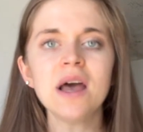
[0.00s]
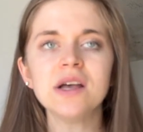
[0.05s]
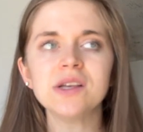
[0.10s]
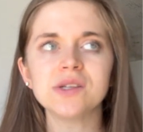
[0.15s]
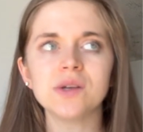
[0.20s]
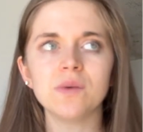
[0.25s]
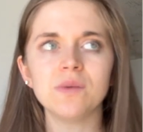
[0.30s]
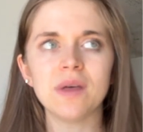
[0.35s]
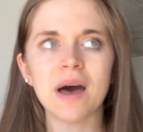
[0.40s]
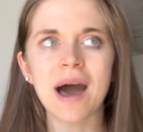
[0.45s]

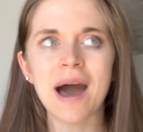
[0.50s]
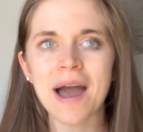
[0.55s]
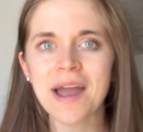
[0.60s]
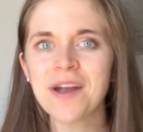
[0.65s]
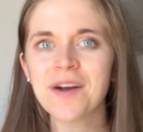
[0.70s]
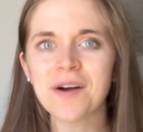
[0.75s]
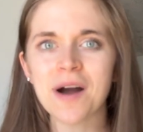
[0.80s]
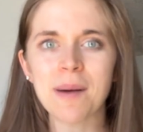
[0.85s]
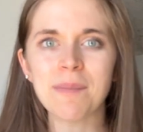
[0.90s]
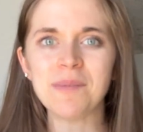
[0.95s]
So the
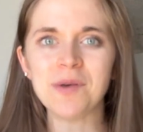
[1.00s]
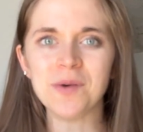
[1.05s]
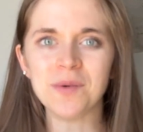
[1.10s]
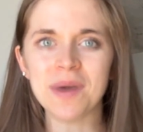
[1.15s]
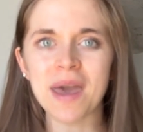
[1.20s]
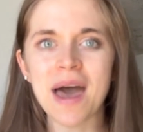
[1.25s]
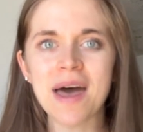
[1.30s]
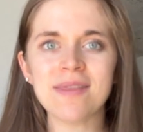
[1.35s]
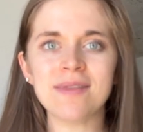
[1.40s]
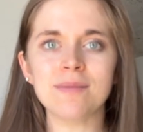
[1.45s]
higher up you
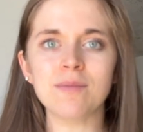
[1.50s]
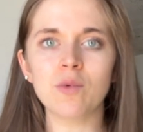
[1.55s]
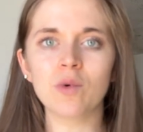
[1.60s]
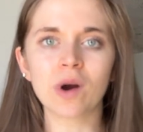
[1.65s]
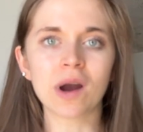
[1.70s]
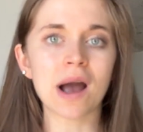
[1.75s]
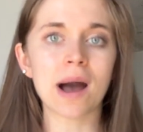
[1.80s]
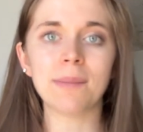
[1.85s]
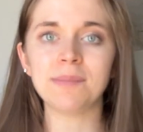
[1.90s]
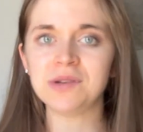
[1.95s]
get, the
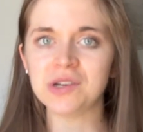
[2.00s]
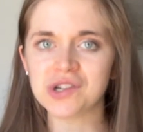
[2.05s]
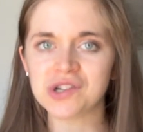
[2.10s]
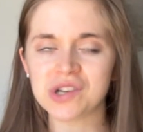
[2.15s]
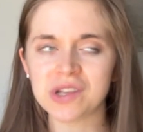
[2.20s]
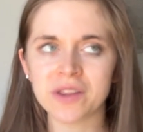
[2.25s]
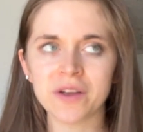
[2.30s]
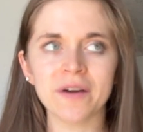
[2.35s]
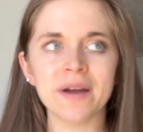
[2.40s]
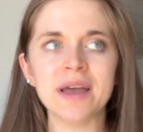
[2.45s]
more
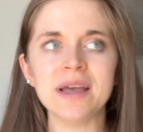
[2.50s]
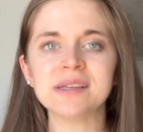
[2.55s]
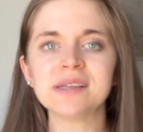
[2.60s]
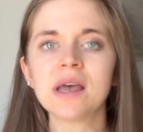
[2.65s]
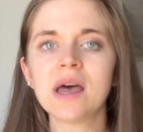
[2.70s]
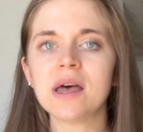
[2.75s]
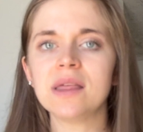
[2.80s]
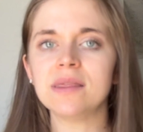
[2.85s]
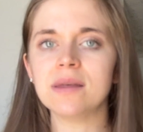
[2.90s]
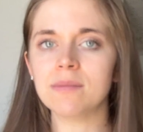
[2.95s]
competition there is,
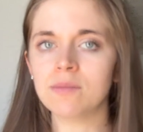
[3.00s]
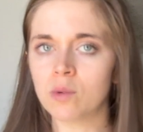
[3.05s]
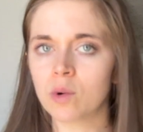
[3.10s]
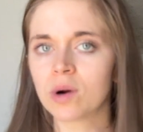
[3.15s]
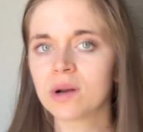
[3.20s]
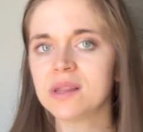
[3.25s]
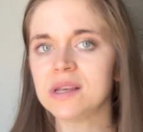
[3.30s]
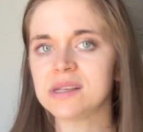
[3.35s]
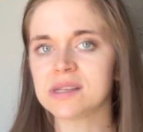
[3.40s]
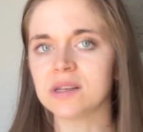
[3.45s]
the
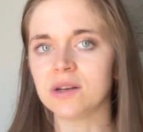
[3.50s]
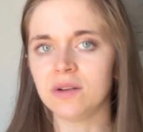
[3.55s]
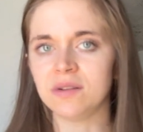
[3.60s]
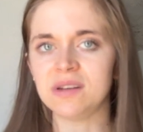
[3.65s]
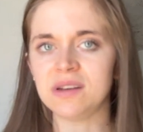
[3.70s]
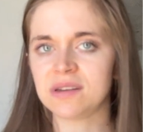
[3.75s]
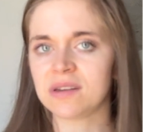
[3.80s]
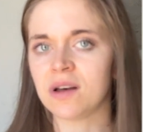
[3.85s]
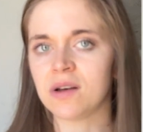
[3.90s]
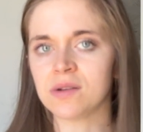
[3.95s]
more these little
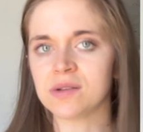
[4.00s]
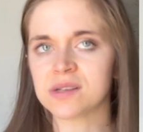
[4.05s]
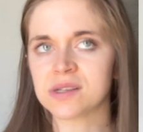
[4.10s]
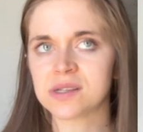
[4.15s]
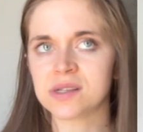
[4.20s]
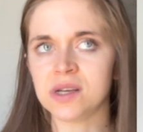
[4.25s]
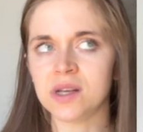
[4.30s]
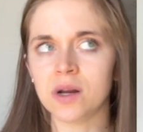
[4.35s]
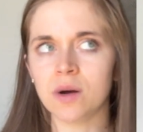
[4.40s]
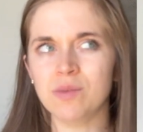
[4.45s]

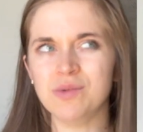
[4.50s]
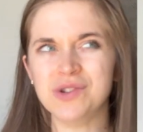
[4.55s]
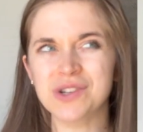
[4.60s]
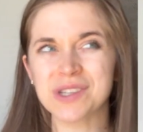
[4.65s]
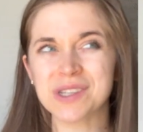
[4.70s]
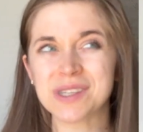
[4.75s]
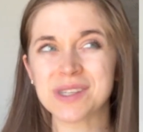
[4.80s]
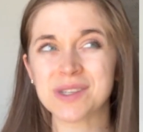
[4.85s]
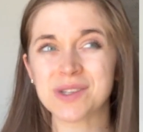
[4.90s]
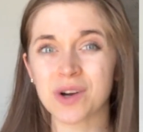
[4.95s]
details, you know,
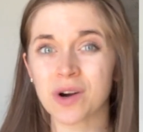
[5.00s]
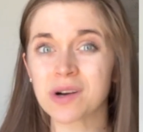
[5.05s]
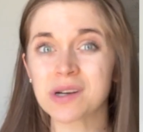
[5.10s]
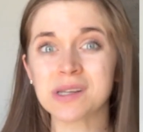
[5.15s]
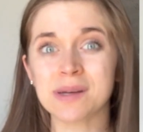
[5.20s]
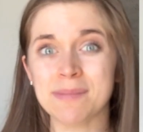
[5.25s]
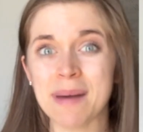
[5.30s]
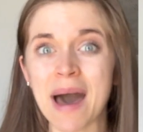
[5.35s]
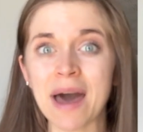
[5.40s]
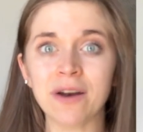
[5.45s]
just start
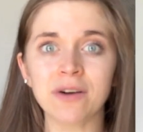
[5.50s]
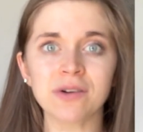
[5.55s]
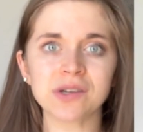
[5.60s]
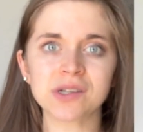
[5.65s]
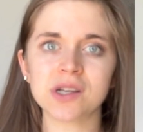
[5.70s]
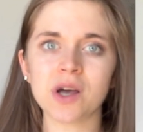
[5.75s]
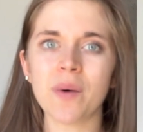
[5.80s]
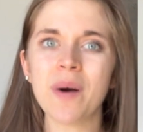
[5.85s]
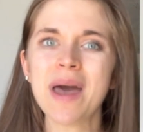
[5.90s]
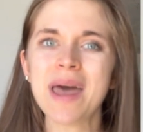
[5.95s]
to matter.
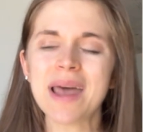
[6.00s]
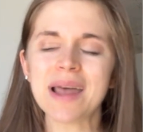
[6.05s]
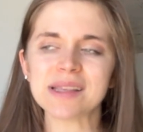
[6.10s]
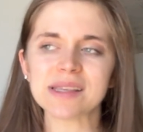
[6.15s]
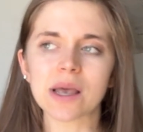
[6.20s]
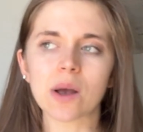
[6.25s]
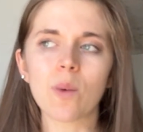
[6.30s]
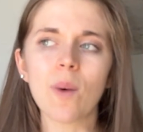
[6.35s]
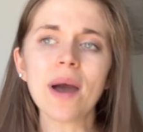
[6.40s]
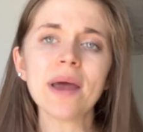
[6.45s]
So it's
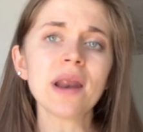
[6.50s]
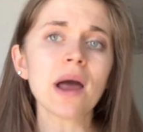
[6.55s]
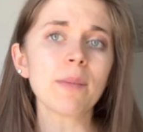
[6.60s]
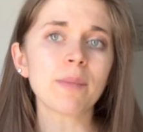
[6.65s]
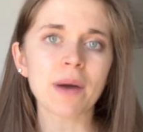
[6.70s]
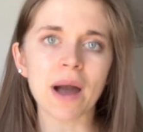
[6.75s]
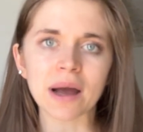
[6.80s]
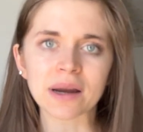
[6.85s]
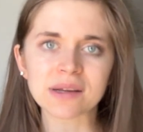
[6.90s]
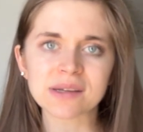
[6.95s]
like, why not
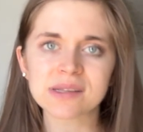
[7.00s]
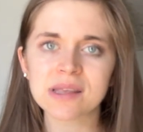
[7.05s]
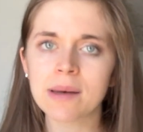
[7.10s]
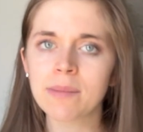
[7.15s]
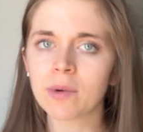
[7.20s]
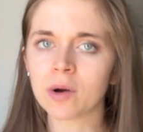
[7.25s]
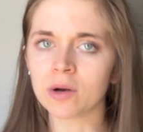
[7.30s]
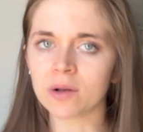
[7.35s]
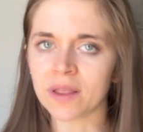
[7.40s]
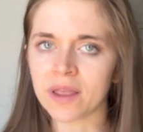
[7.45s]
practice
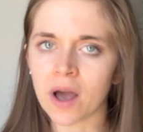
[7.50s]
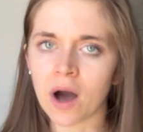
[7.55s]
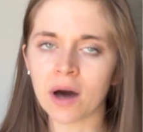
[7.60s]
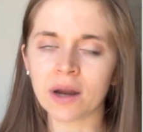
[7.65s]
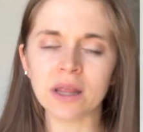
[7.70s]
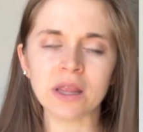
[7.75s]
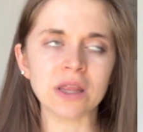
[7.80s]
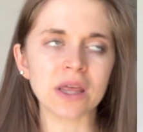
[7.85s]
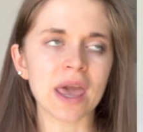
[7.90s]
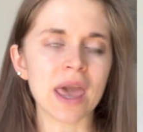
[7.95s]
them early
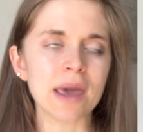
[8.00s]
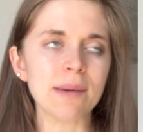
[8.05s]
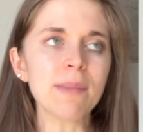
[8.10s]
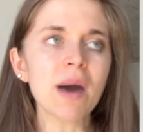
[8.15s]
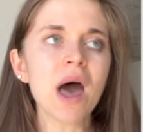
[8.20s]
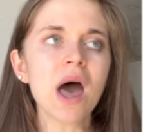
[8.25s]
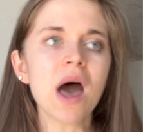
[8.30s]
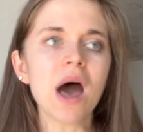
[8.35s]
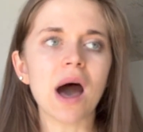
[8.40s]
on in the game?